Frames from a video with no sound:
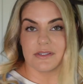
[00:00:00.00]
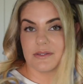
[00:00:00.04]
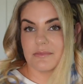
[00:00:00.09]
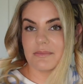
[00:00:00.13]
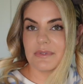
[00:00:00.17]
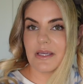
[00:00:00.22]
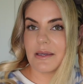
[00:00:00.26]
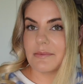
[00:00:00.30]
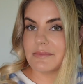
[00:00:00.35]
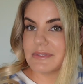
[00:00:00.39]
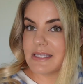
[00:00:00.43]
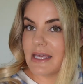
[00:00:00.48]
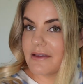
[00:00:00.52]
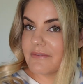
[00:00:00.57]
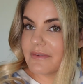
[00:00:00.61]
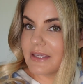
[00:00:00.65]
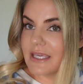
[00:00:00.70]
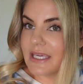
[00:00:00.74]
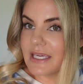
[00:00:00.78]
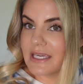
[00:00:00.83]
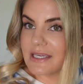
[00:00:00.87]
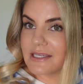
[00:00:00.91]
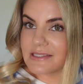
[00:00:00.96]
sometimes have
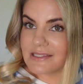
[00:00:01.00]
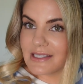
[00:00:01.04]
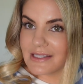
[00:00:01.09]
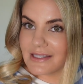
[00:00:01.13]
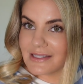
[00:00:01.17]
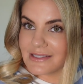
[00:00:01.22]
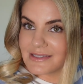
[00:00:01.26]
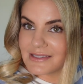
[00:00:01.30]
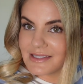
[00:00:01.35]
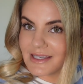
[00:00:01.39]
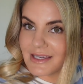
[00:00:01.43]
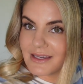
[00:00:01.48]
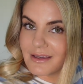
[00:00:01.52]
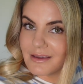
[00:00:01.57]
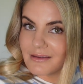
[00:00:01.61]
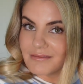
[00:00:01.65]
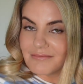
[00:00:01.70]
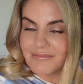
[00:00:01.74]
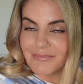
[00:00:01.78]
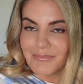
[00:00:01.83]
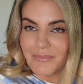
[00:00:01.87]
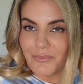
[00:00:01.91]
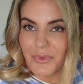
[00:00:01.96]
kinks and it's
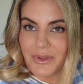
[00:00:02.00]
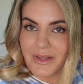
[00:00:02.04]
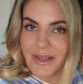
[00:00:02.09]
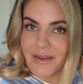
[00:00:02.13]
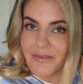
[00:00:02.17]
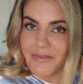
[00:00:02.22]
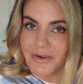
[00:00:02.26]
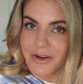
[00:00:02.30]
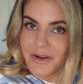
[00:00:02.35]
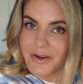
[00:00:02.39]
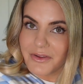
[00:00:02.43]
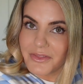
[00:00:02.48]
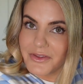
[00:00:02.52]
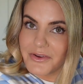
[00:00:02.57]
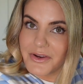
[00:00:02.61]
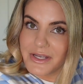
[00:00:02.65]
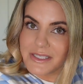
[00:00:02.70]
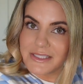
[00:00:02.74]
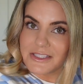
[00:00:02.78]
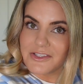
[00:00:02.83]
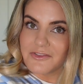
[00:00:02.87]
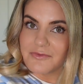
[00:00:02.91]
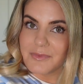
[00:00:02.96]
like, whatever. The
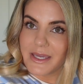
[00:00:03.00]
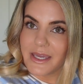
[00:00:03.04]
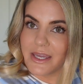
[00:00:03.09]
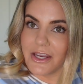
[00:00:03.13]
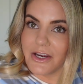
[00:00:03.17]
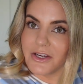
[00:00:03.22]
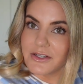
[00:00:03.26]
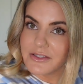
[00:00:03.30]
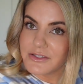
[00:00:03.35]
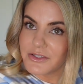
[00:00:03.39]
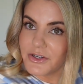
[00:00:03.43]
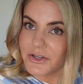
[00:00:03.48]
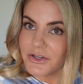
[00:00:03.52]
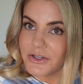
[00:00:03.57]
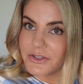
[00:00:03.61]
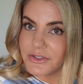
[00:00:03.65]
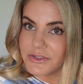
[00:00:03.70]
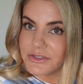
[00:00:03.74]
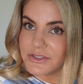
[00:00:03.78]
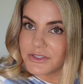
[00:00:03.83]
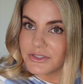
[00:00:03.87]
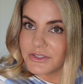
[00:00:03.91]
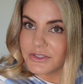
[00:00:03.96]
rest of my hair is
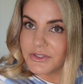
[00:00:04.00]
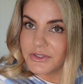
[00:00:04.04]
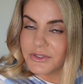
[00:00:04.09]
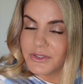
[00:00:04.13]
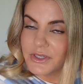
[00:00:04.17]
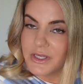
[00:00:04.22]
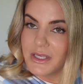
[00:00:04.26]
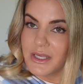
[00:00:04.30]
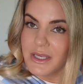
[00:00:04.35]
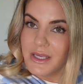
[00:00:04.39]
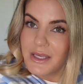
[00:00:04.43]
curled too.